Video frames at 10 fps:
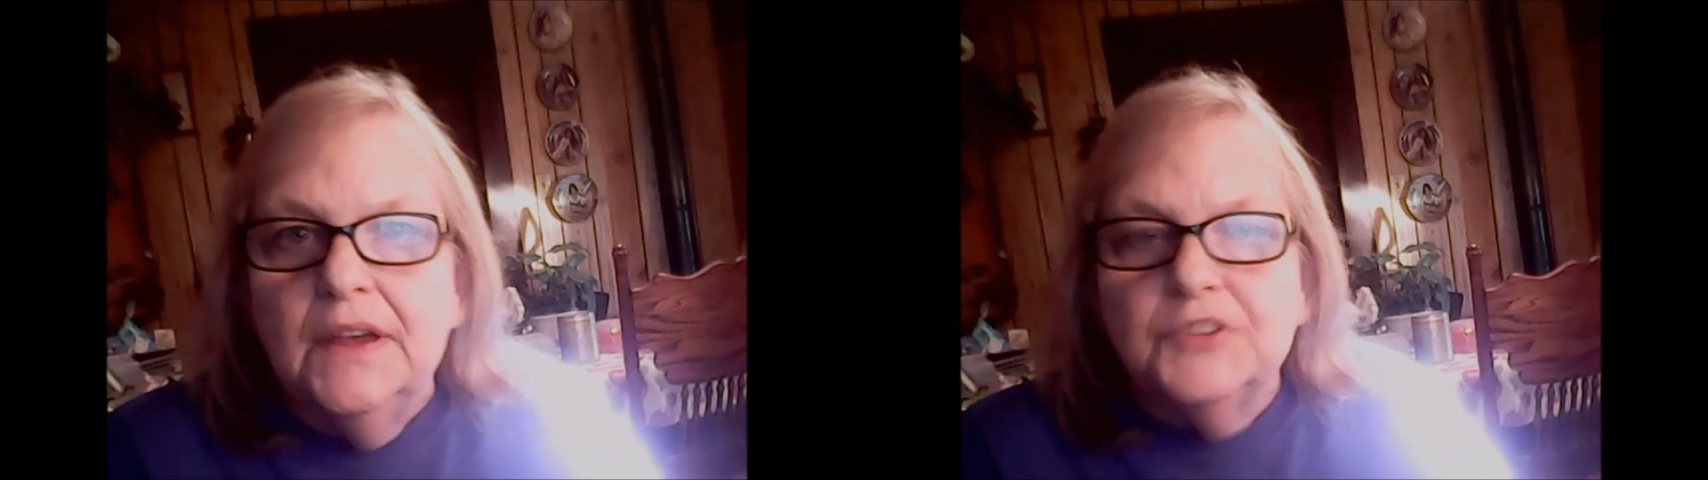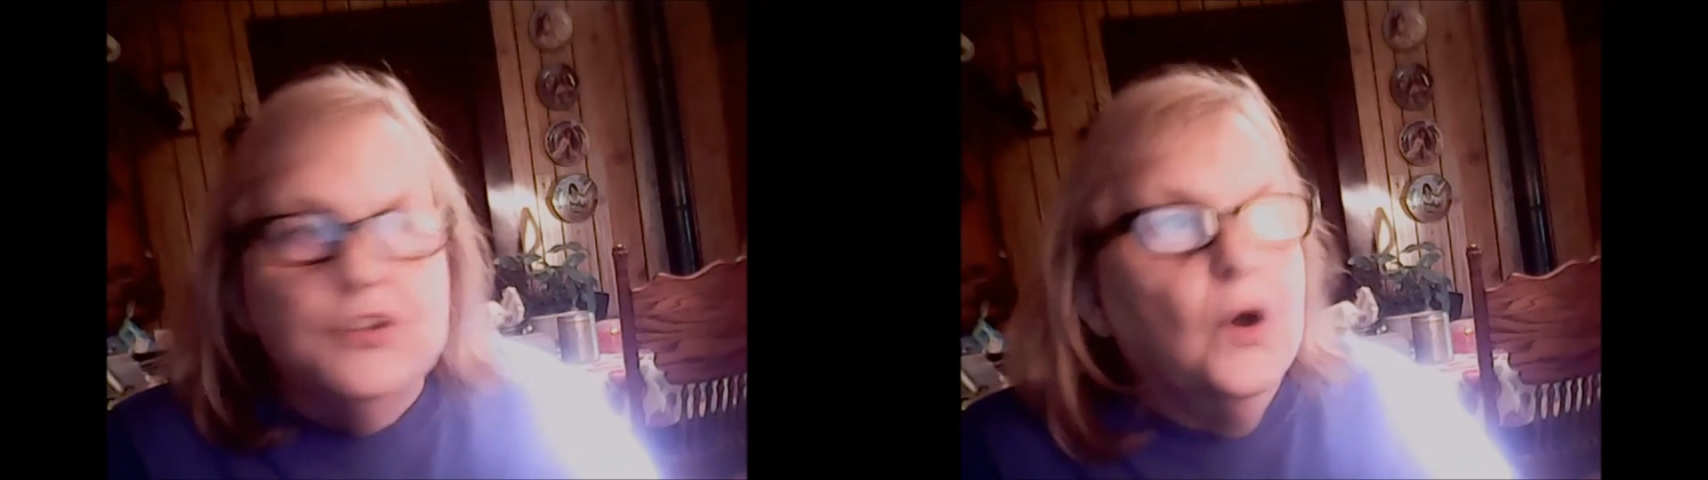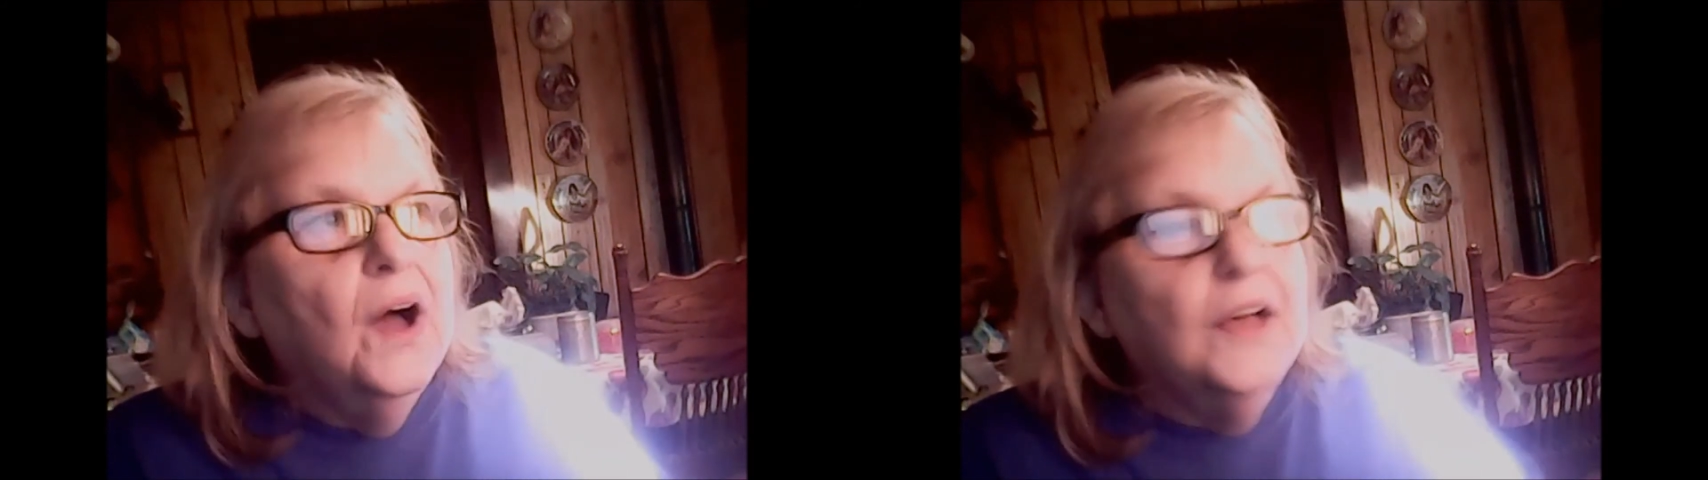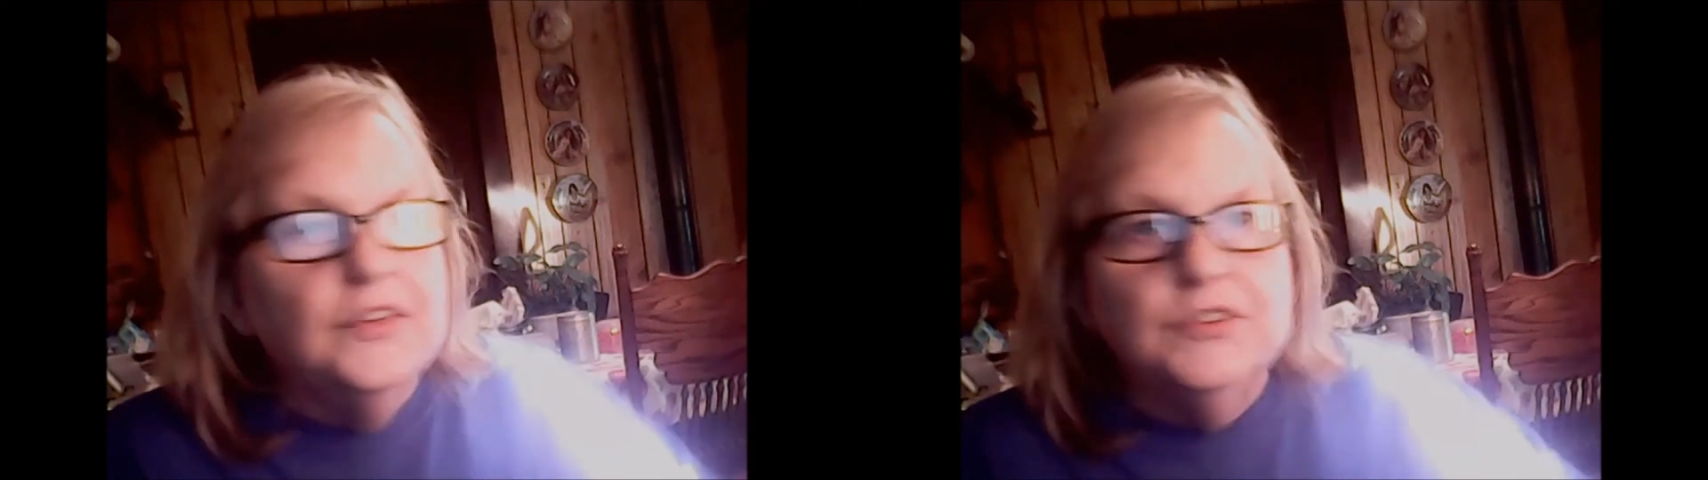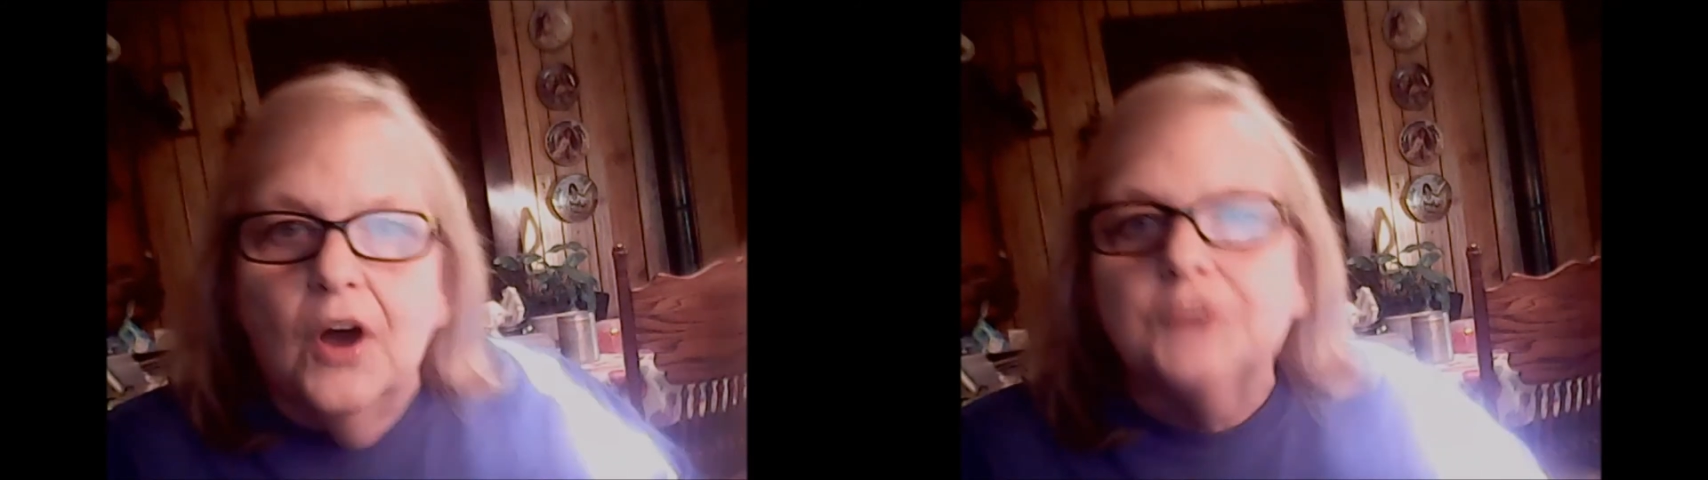so other
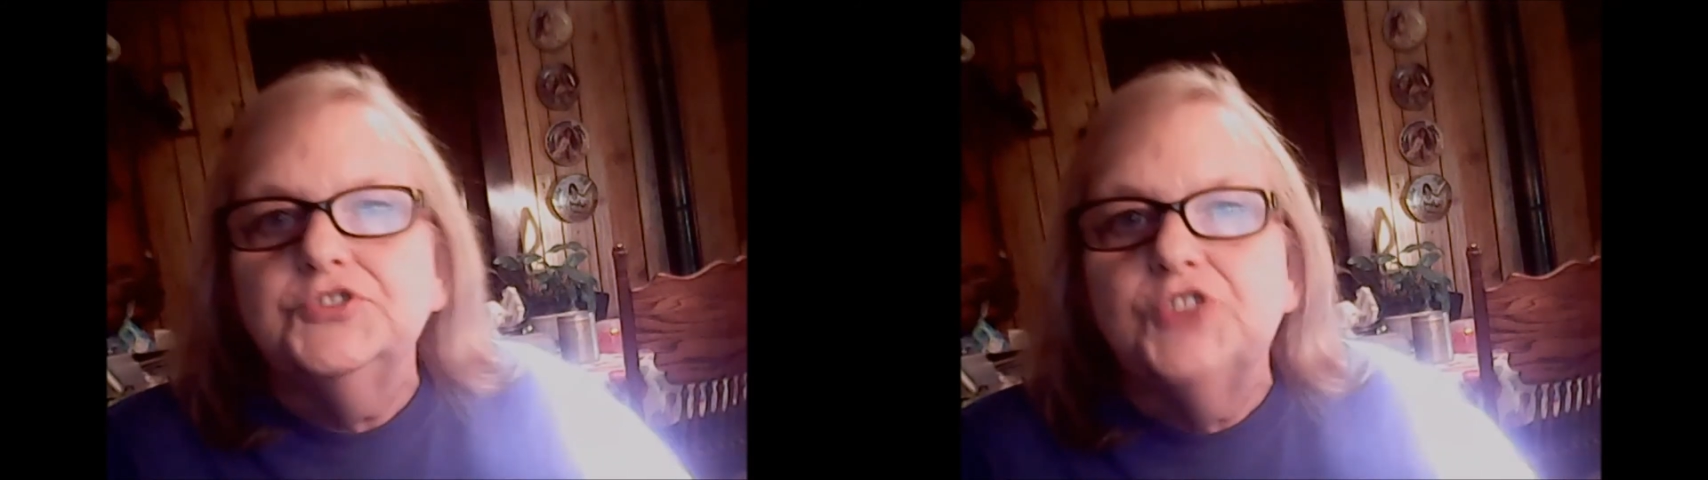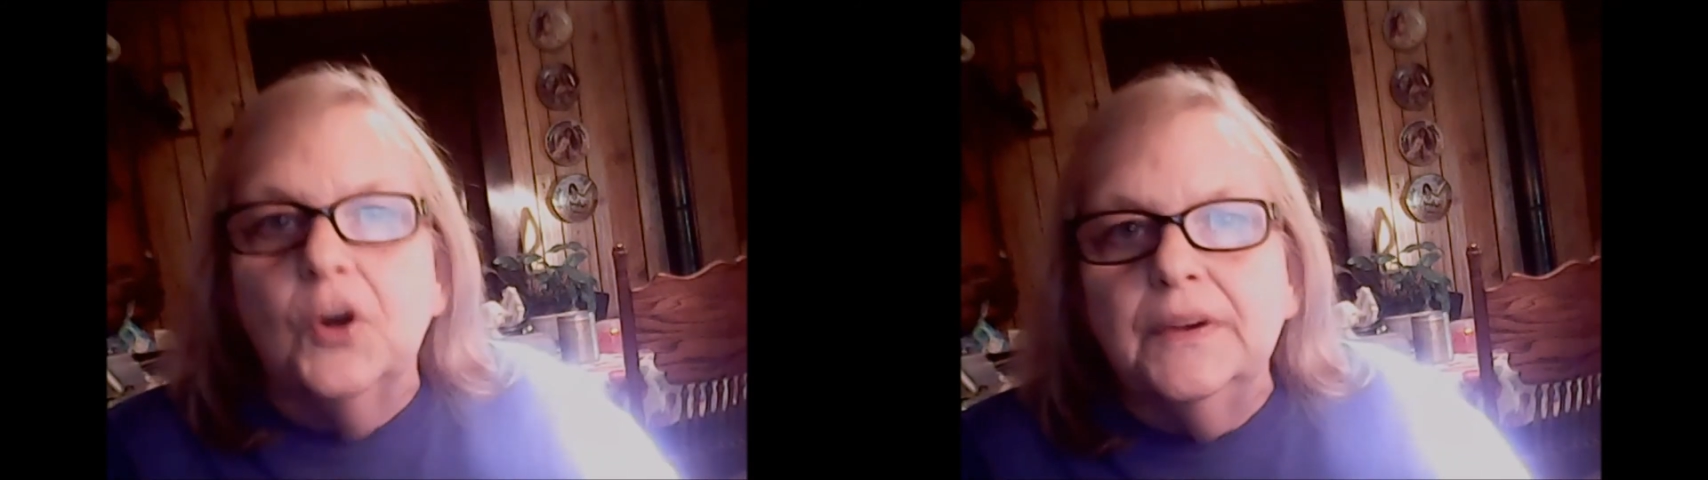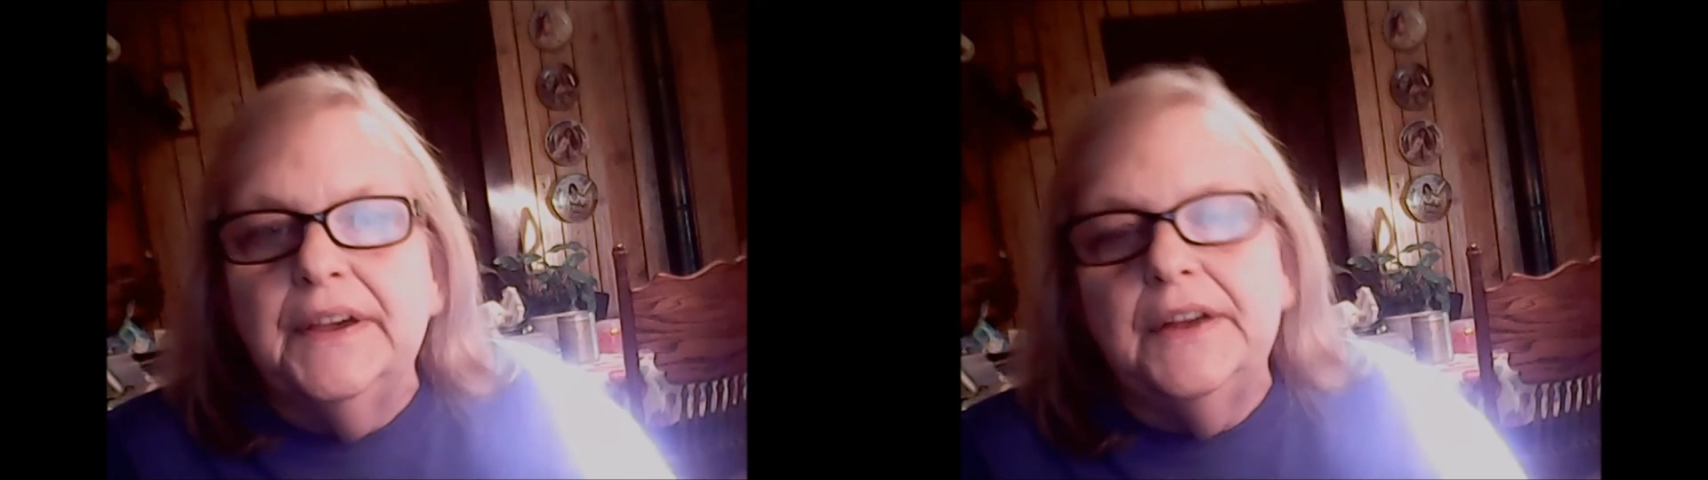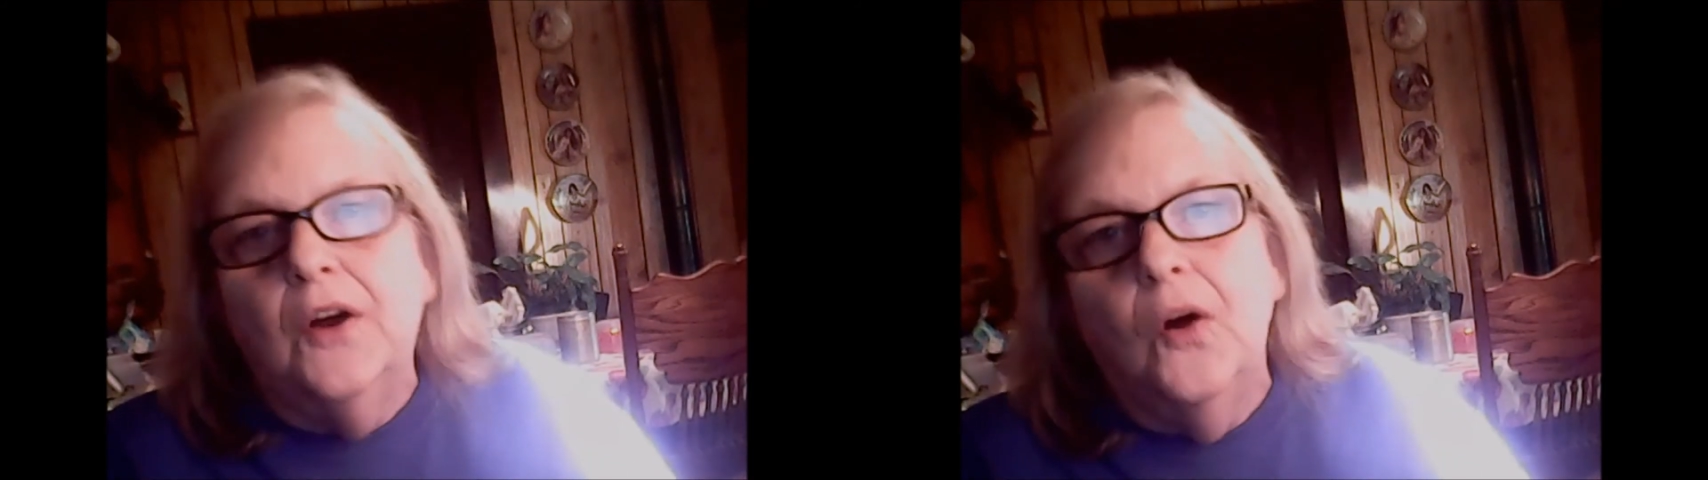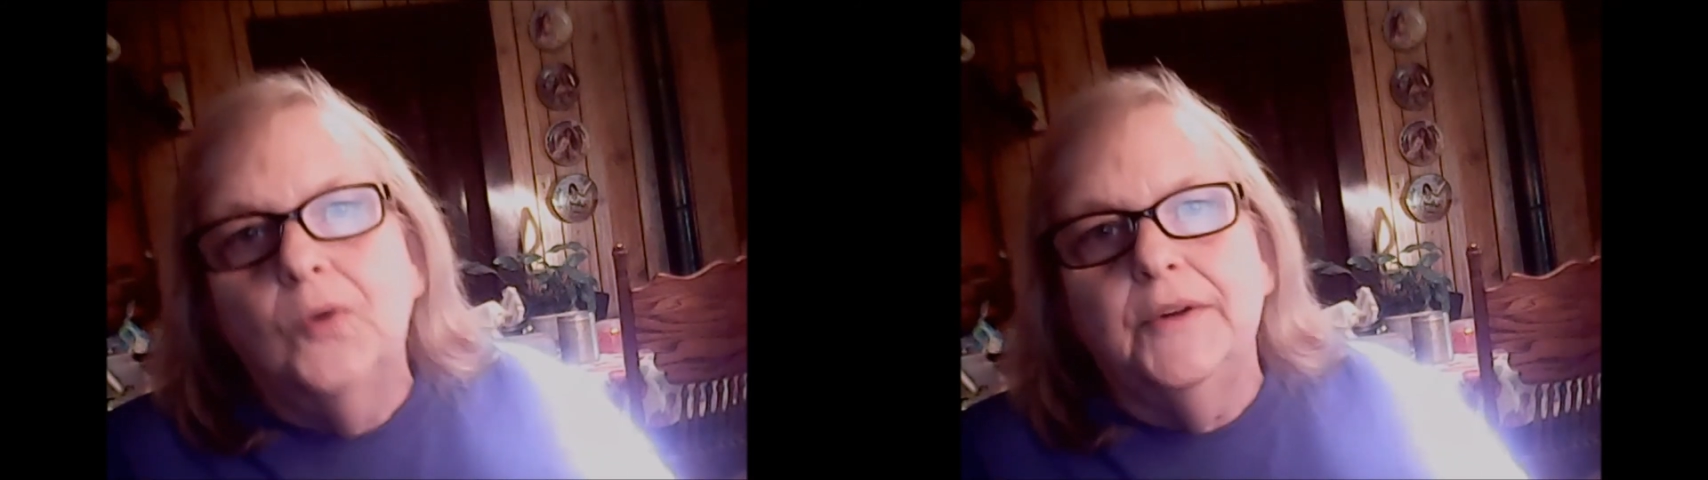dogs don't get a
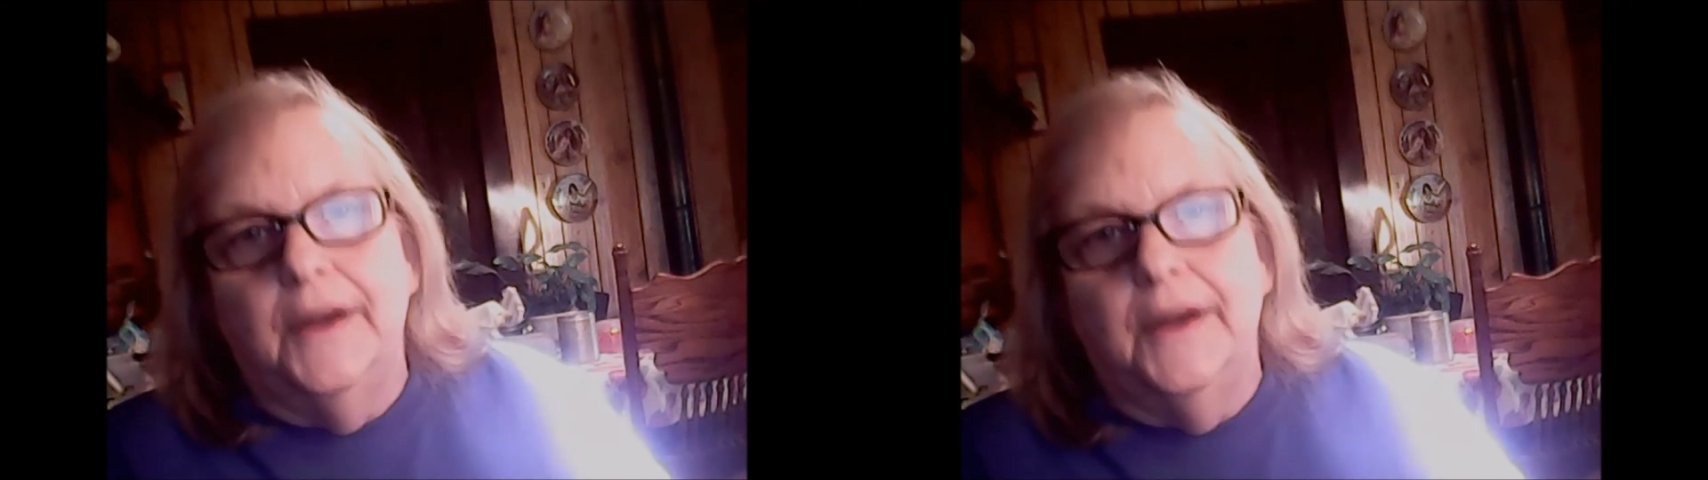hold